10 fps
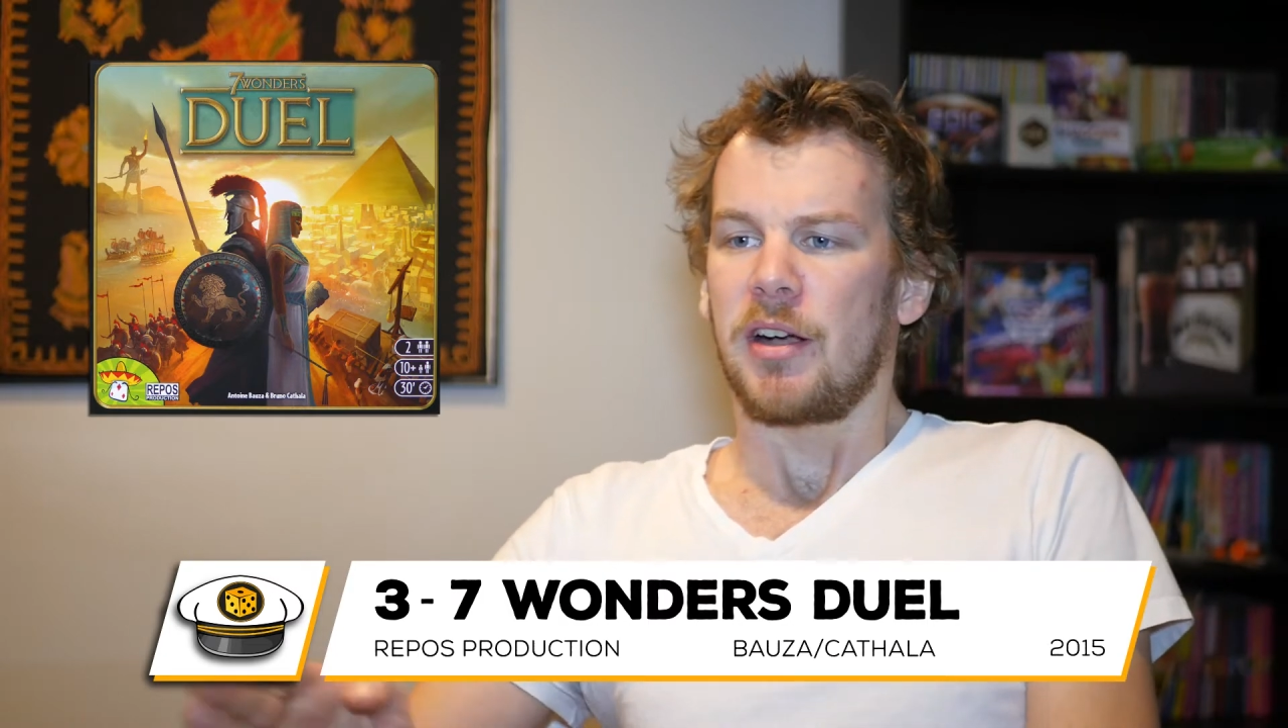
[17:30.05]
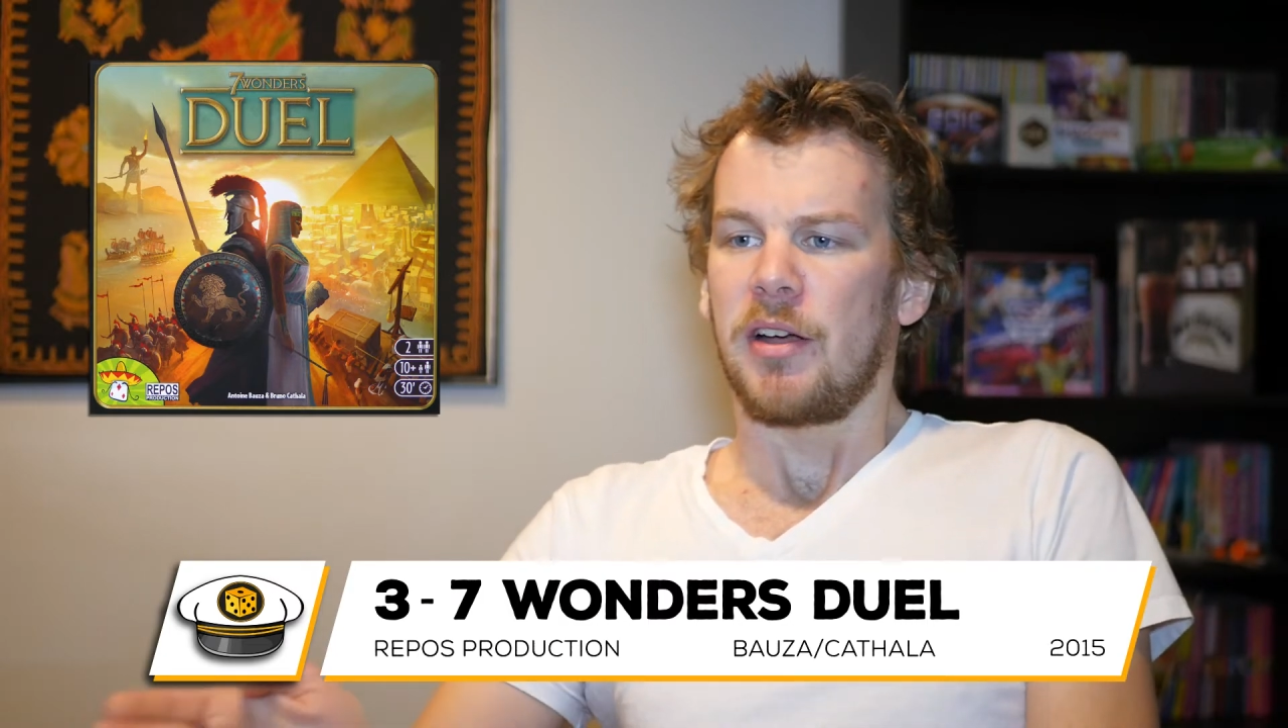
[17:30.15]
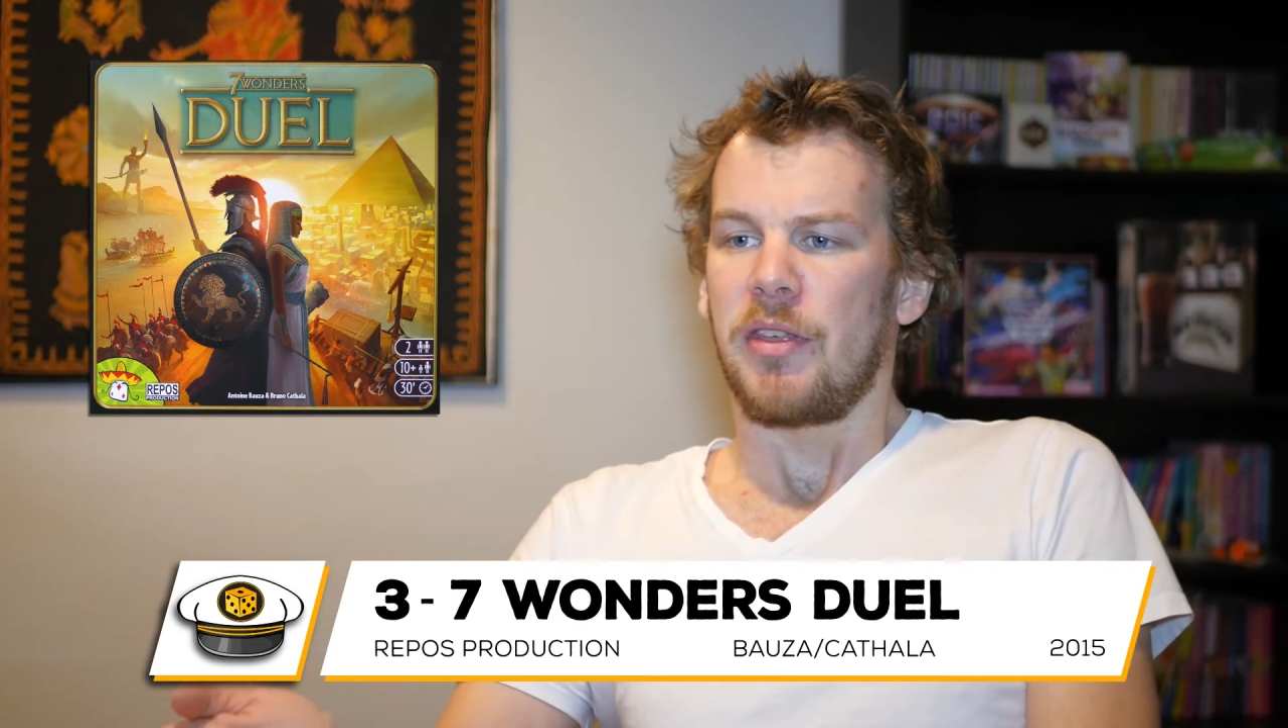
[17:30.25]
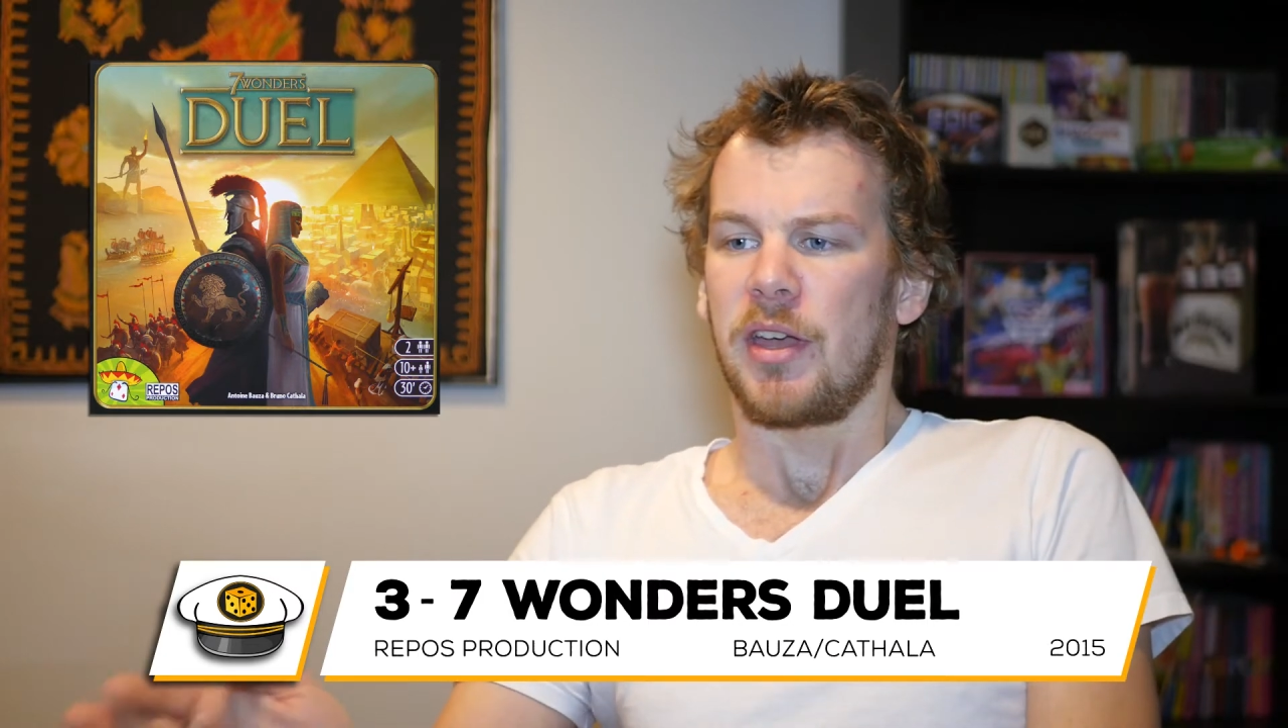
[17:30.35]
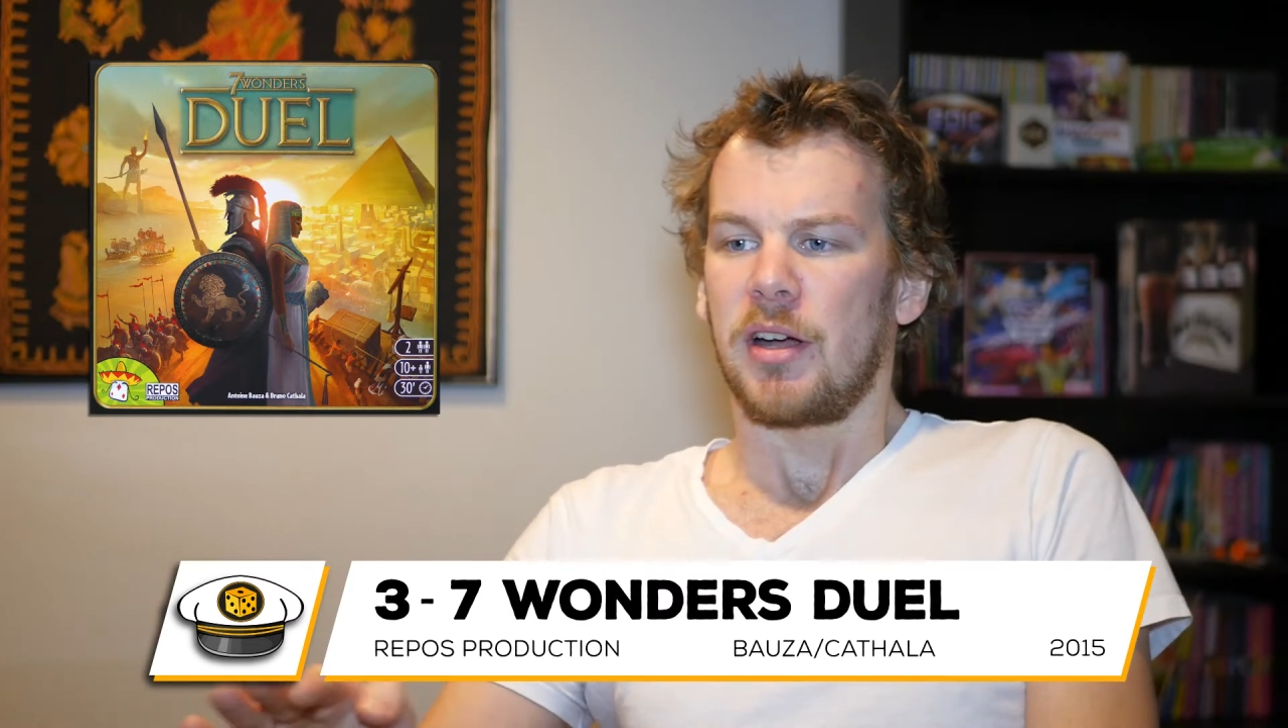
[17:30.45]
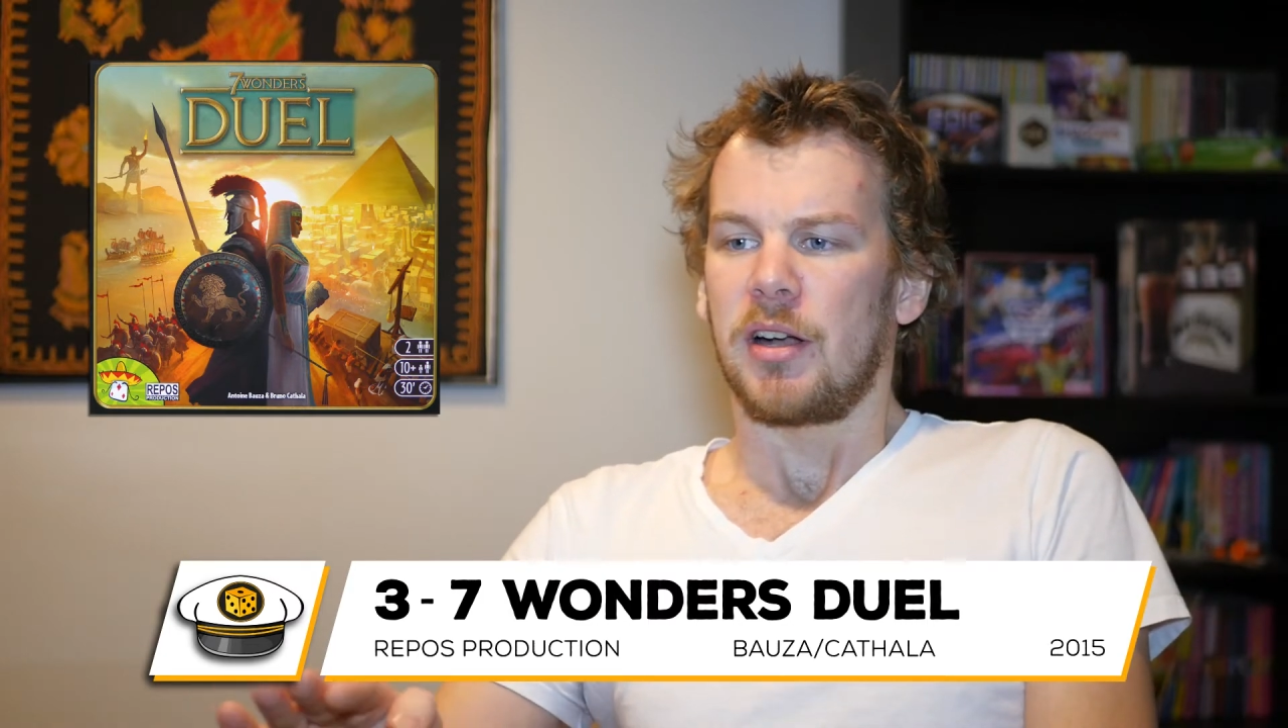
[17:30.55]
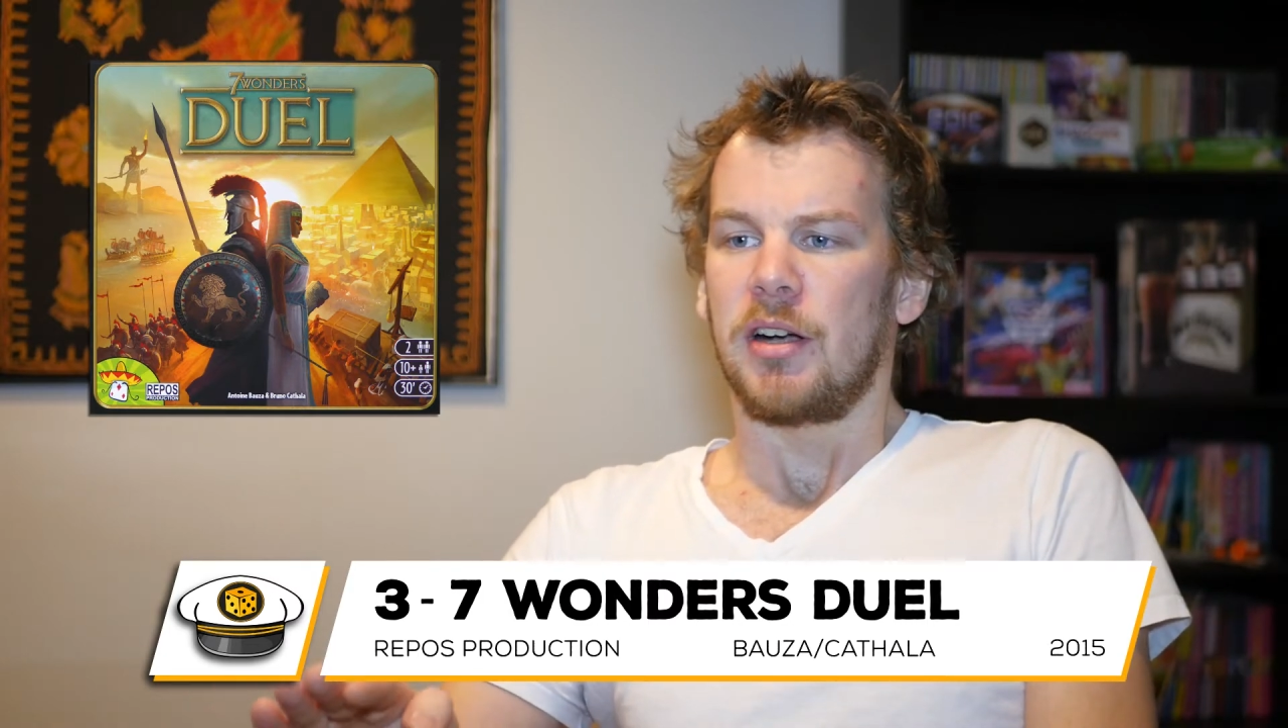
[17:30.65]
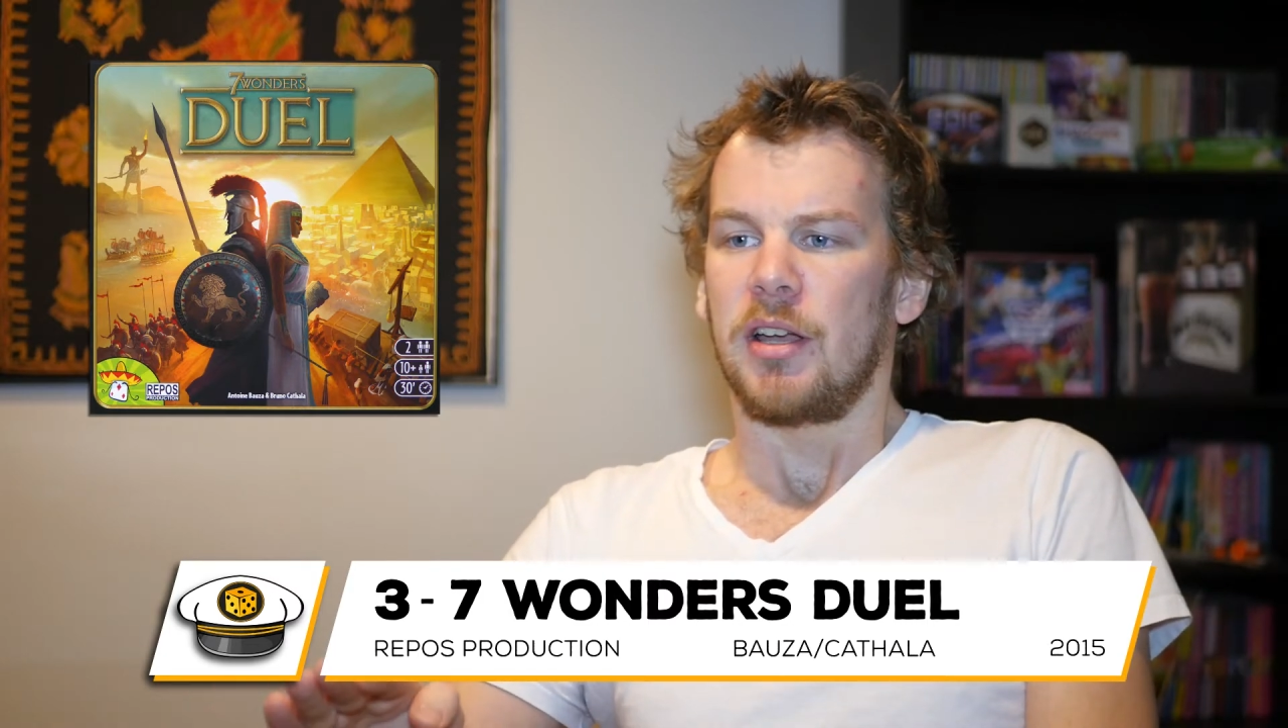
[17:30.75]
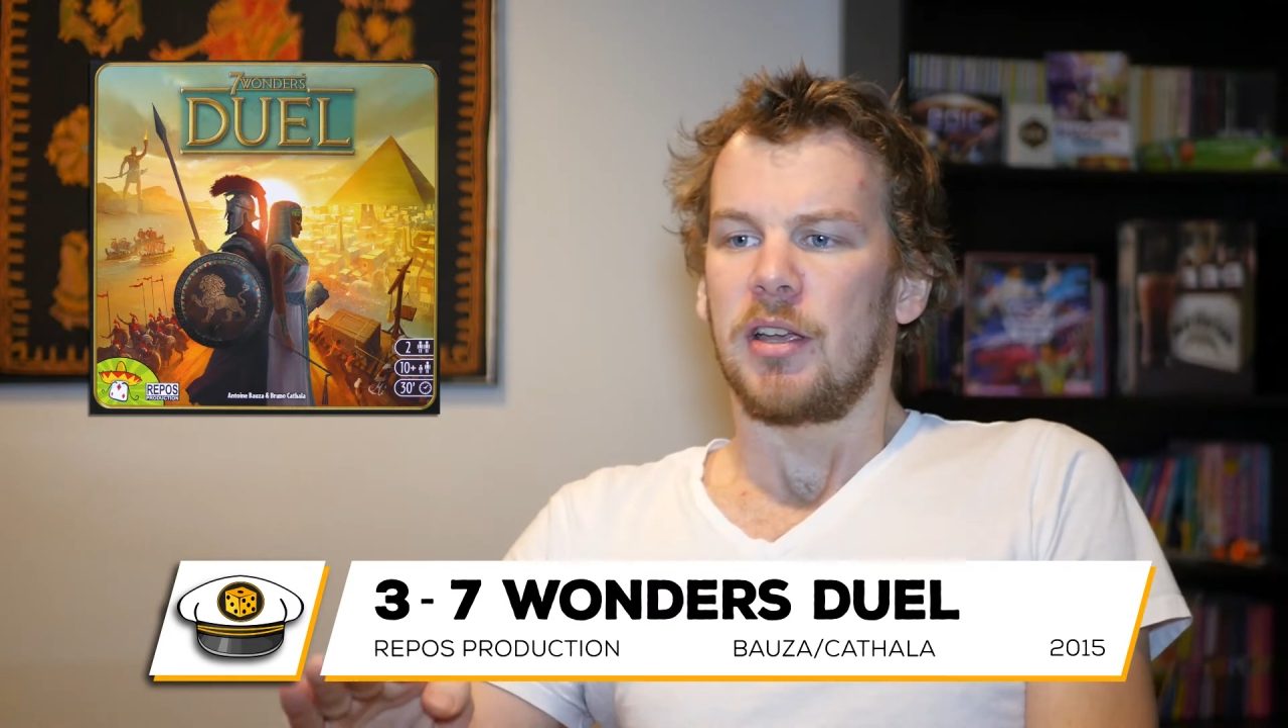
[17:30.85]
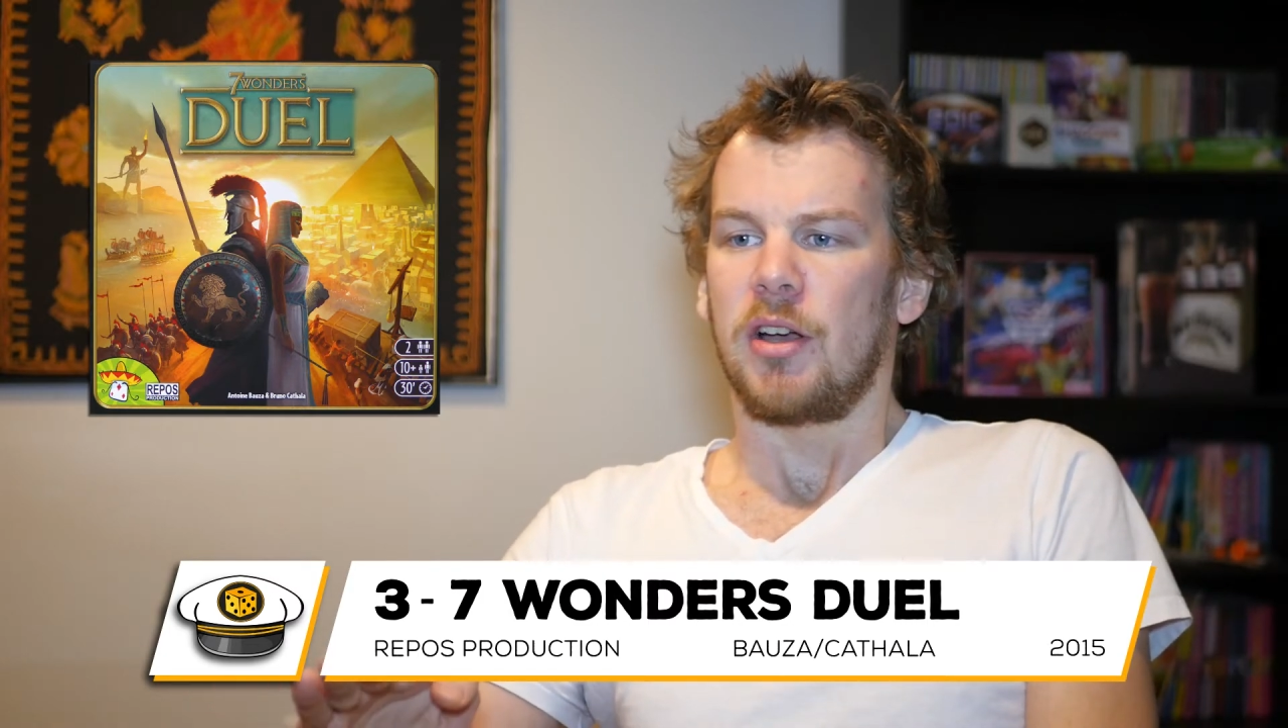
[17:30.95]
are